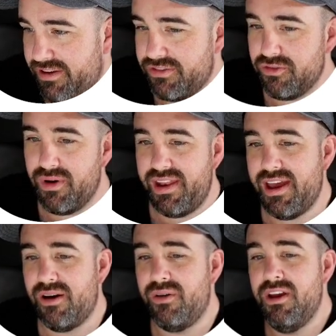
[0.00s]
So right
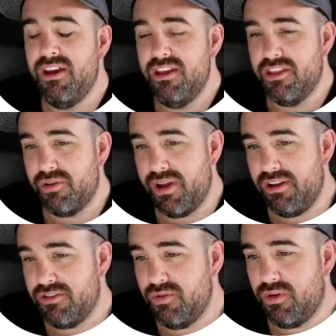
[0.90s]
now, the Gradle
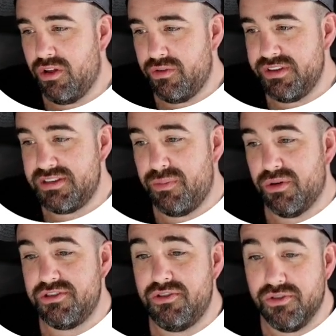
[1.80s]
tool only
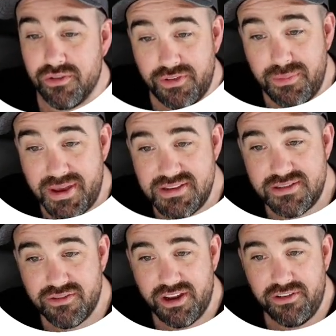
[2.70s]
supports Groovy-based
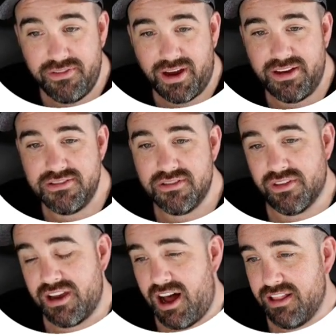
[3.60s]
Gradle files. So the
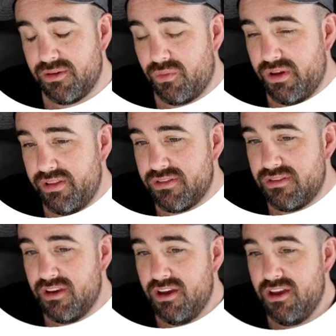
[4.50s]
Kotlin ones,
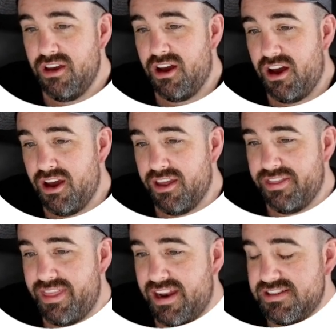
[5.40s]
uh,
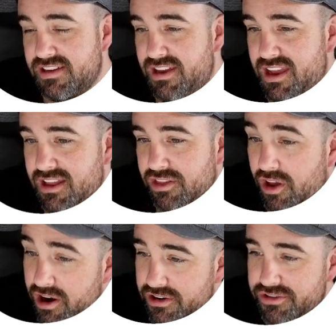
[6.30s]
that is a, a
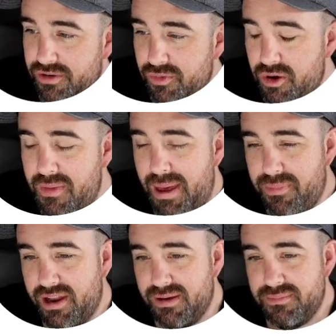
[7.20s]
longer-term roadmap
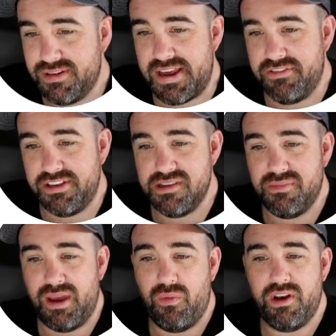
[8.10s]
item, but definitely something
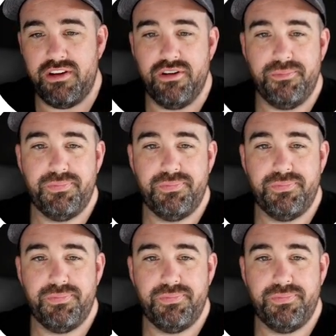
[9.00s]
I want to do.